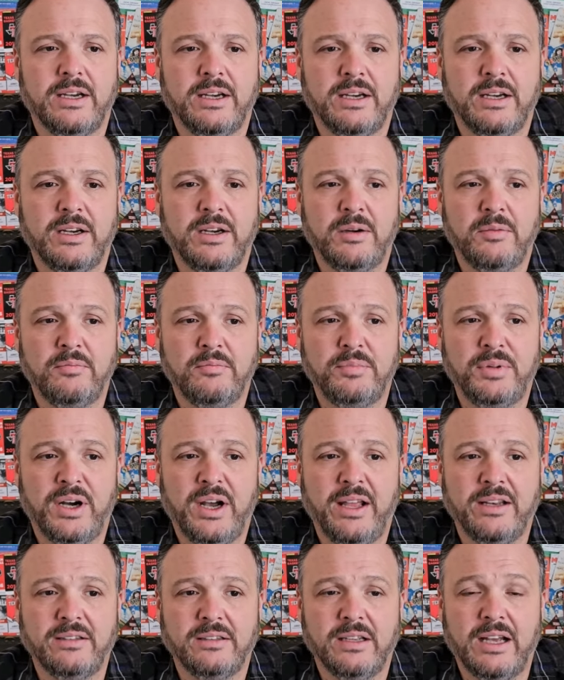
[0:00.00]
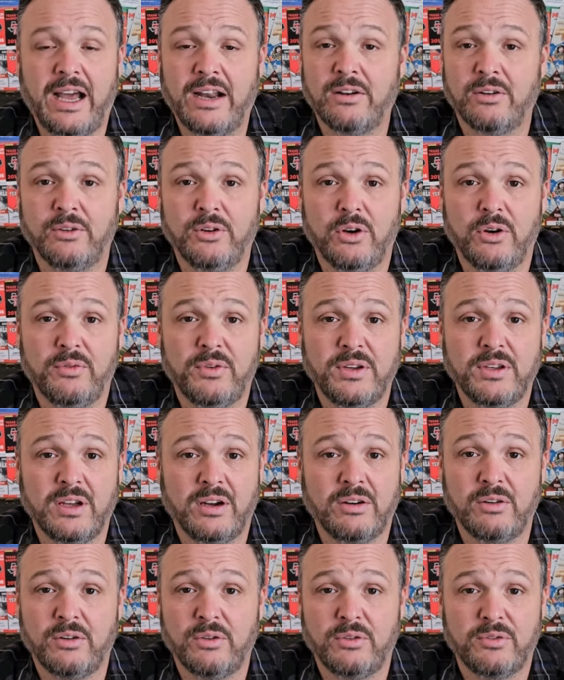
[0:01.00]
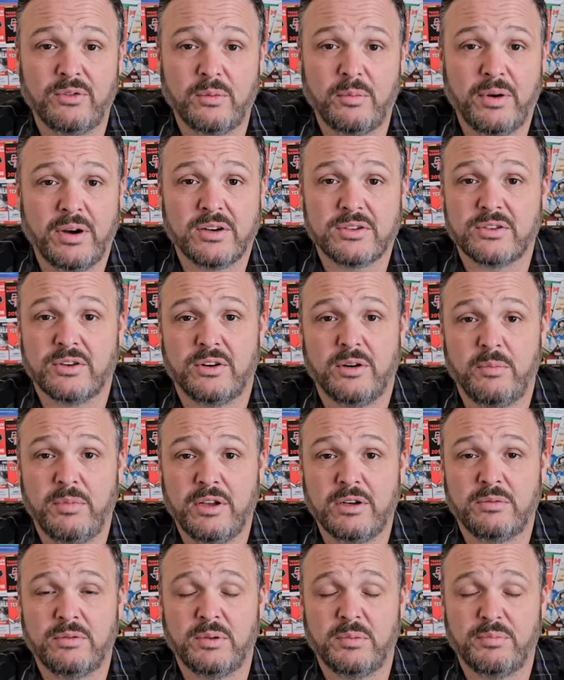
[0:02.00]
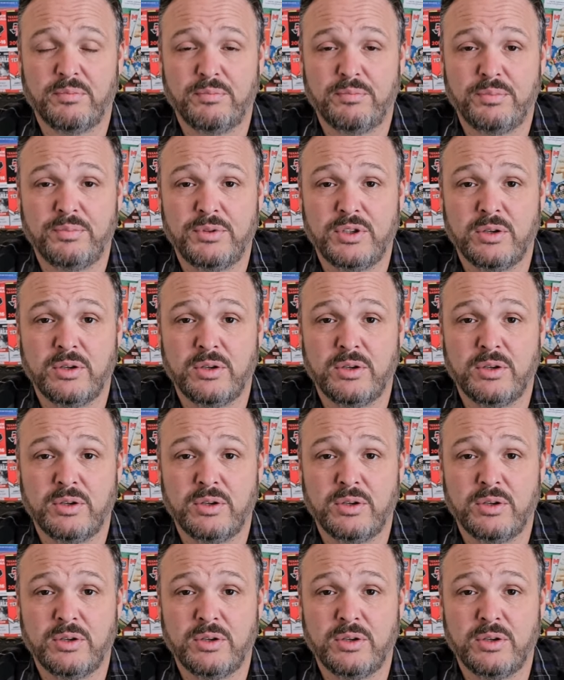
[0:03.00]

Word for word: but I don't know if the Bears are going to be able